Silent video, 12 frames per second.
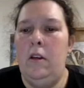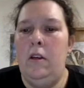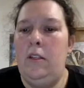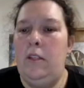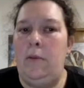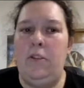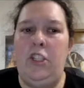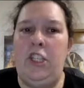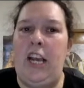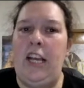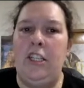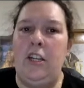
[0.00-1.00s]
so I'm just
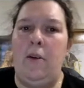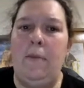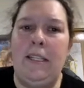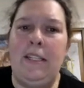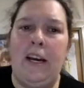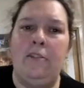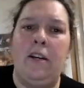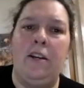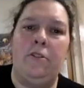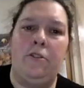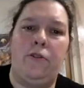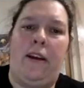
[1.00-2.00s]
changing all my title
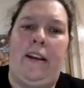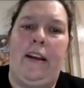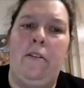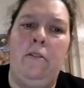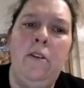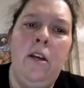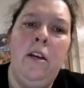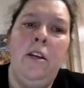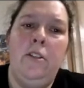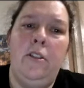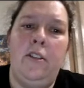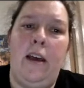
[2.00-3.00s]
colors right now.
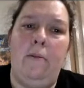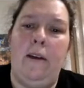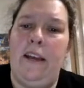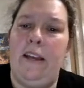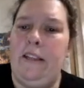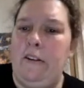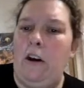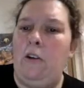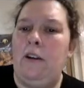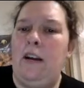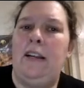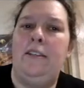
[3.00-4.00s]
So that way they're all
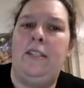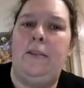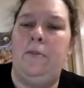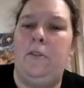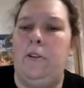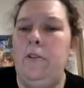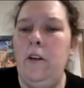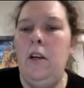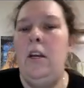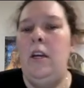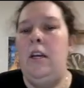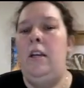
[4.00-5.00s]
kind of similar.
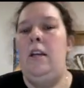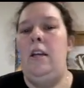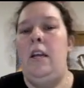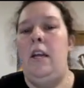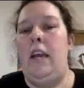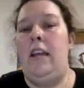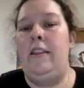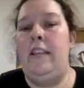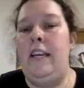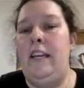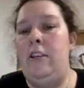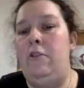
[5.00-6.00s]
And
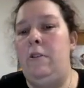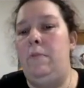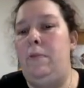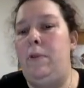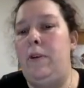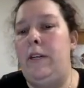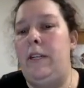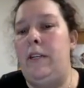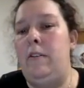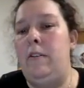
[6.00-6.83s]
then you can put